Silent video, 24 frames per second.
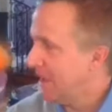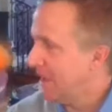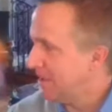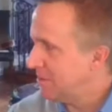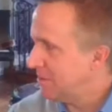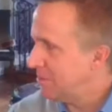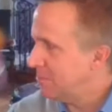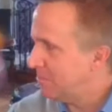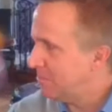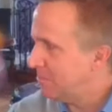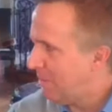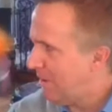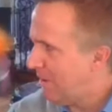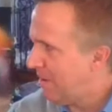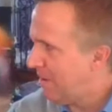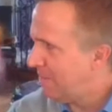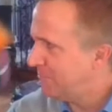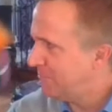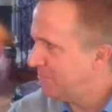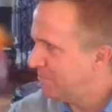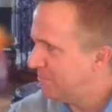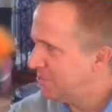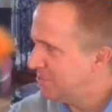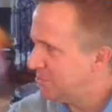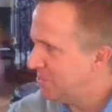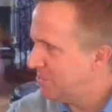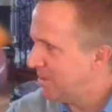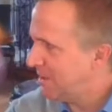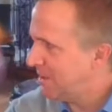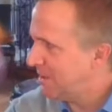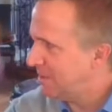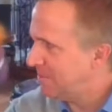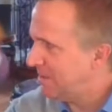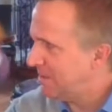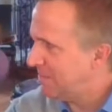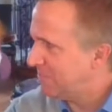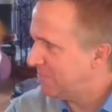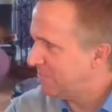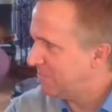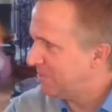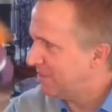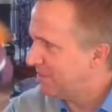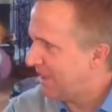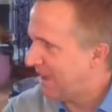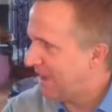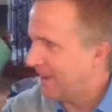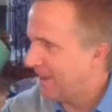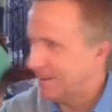Thank you, Bob, for joining me
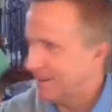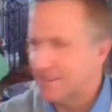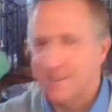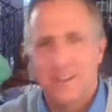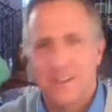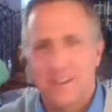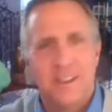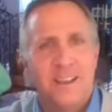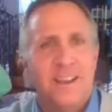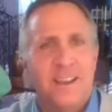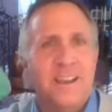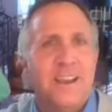for that.